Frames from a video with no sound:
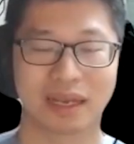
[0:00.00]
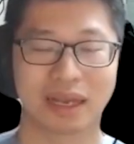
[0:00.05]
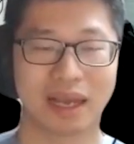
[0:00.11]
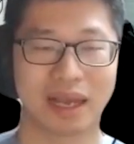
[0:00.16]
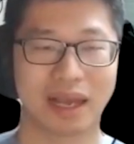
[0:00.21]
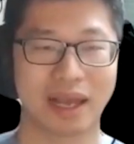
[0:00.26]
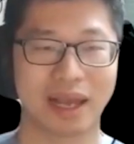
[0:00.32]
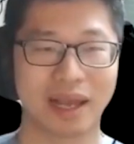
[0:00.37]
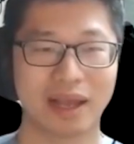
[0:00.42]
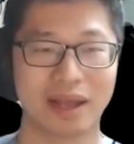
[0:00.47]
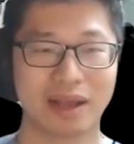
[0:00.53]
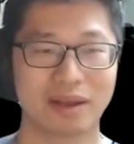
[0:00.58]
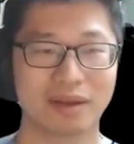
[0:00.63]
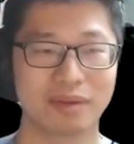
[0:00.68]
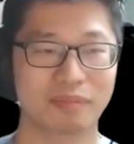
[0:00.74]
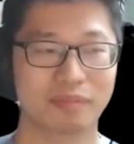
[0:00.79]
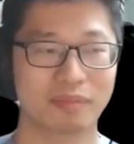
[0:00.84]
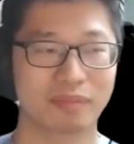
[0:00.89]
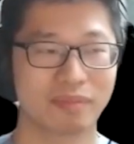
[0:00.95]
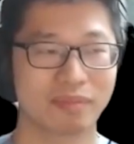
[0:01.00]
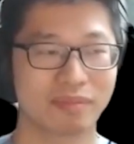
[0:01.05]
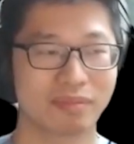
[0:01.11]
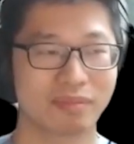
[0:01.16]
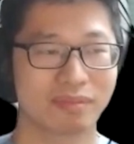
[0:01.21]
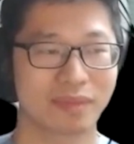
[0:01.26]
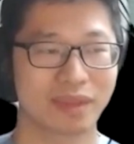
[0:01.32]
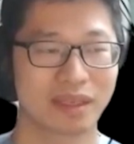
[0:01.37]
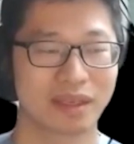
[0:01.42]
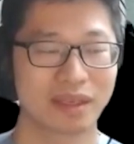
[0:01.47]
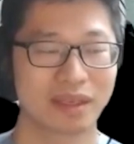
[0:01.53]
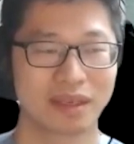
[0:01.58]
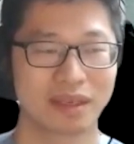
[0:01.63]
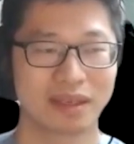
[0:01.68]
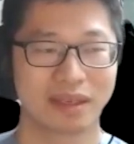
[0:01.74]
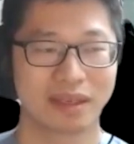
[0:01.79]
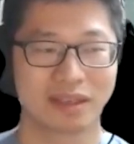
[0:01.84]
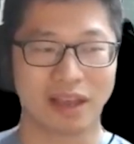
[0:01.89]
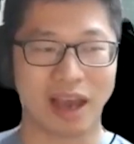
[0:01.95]

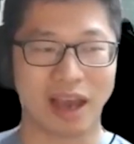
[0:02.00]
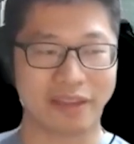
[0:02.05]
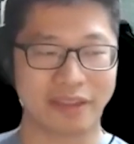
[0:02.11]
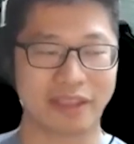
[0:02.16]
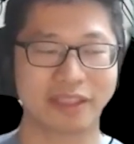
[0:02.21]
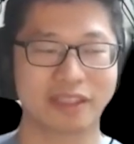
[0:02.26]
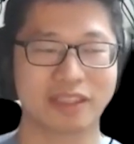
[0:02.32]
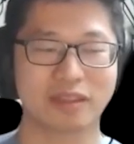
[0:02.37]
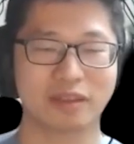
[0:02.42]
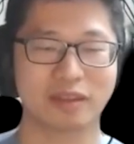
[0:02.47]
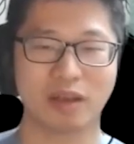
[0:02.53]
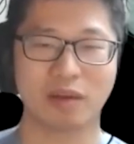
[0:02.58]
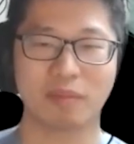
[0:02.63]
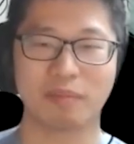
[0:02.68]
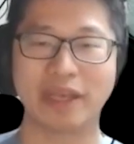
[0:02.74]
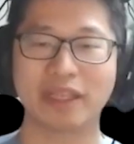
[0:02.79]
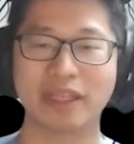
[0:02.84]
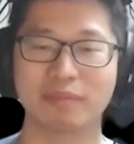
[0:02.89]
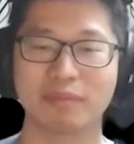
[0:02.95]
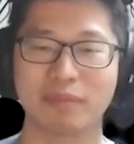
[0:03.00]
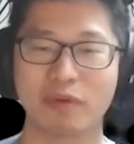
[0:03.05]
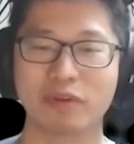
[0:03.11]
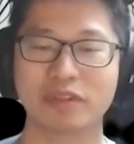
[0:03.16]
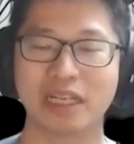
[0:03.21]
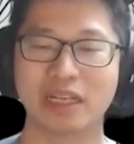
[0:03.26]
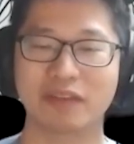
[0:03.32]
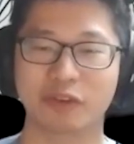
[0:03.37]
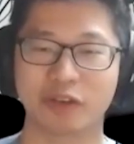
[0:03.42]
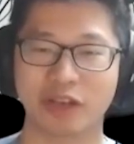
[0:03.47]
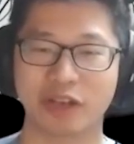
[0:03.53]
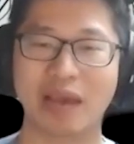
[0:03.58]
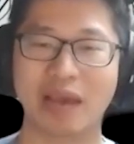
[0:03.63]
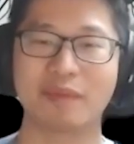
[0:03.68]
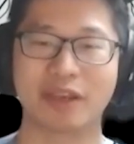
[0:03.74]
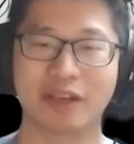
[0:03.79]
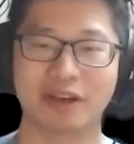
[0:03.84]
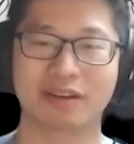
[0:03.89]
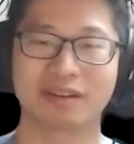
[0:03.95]
No, I think just, make the most out of your
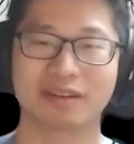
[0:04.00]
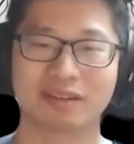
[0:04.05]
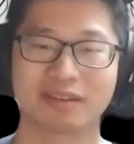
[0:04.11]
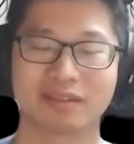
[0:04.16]
time here.